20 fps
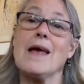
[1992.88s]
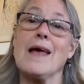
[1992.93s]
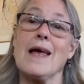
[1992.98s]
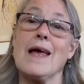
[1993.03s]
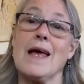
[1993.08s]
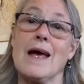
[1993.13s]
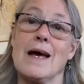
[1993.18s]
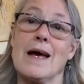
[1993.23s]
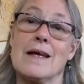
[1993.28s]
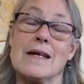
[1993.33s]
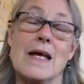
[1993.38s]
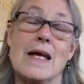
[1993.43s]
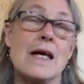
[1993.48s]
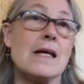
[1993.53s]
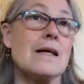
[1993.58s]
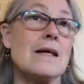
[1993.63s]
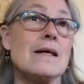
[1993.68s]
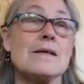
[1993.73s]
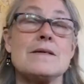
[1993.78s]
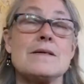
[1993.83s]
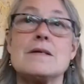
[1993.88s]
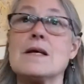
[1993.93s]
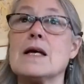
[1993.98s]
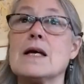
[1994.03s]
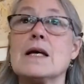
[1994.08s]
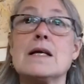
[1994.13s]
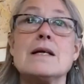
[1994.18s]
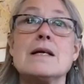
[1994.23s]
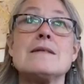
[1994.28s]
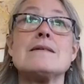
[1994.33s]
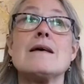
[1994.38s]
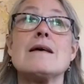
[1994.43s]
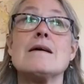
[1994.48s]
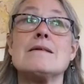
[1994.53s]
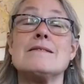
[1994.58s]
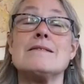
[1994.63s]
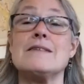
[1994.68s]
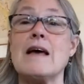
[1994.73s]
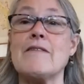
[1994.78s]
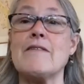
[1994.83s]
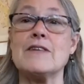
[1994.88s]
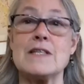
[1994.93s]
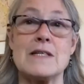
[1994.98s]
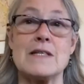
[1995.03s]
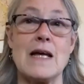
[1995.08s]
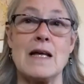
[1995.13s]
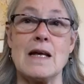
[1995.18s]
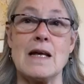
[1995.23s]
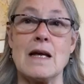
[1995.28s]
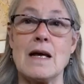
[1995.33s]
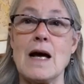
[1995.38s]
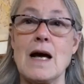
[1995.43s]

And it is devastating.